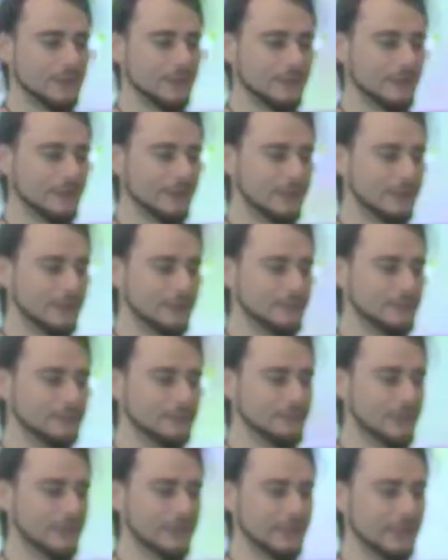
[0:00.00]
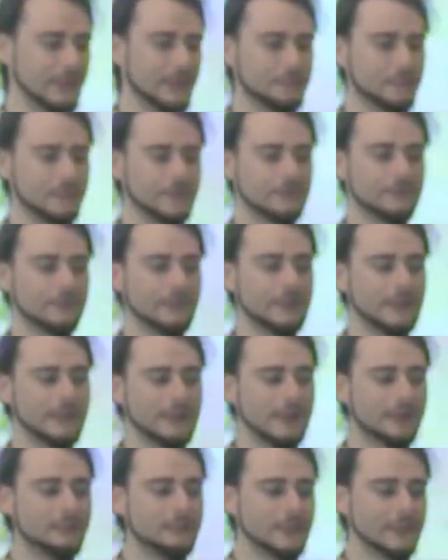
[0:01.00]
uh, big number
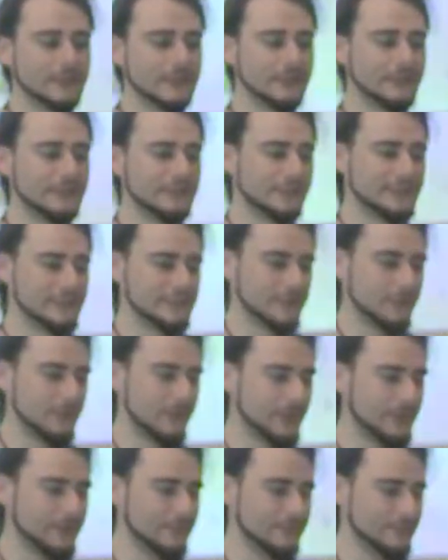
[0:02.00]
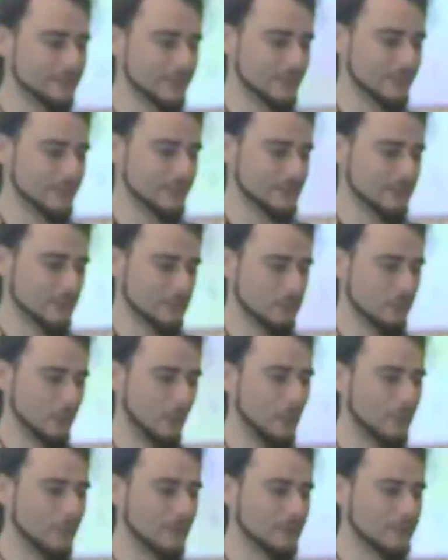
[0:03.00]
filling up the, the screen. Some
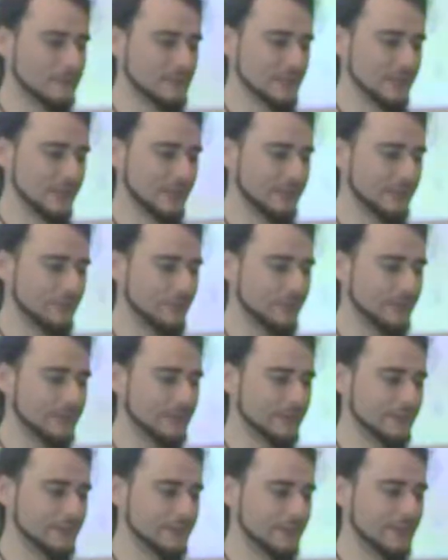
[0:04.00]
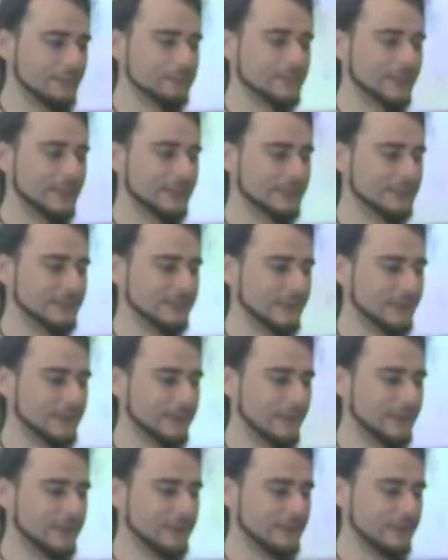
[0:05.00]
problems here with the thumbnail
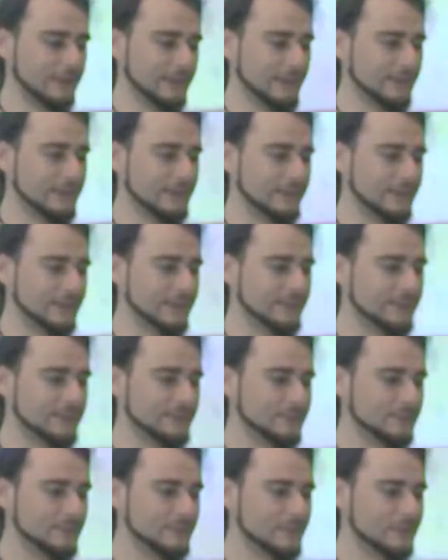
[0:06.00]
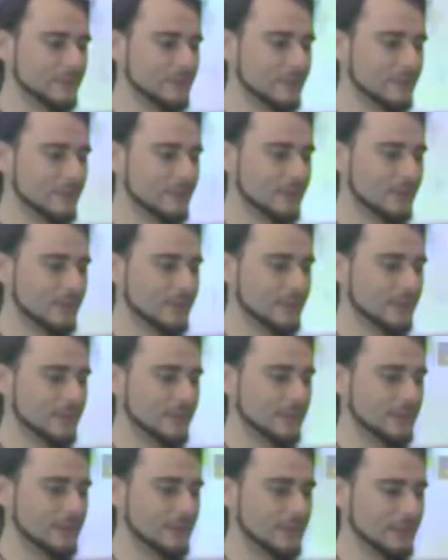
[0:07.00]
generation, I think.
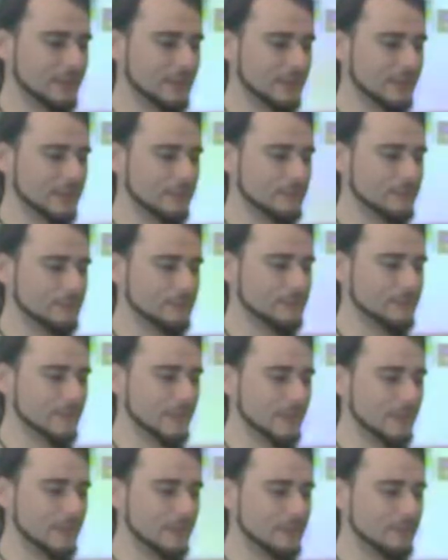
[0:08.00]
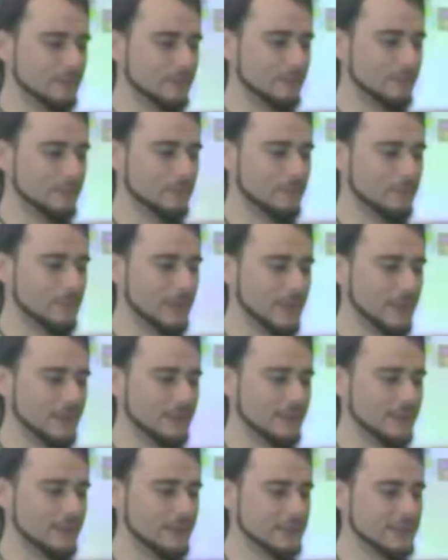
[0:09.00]
Uh, yeah, many
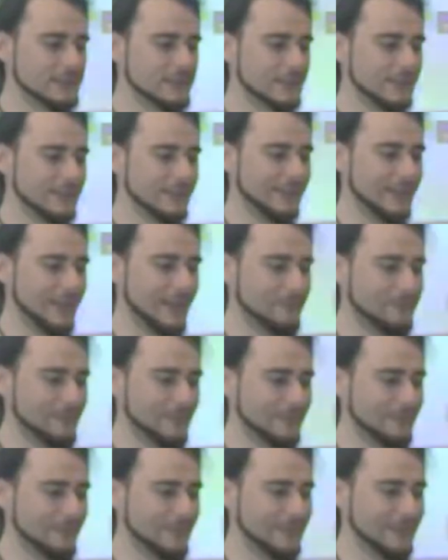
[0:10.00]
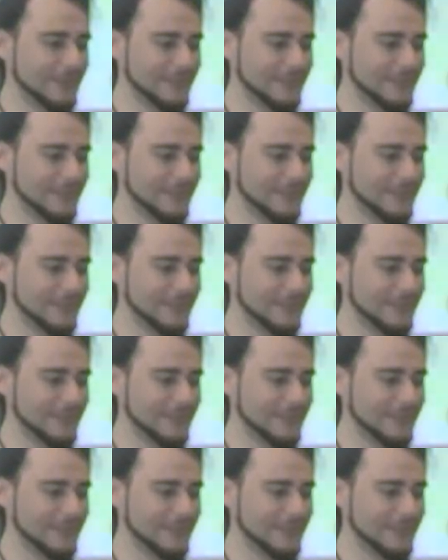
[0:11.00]
things happen when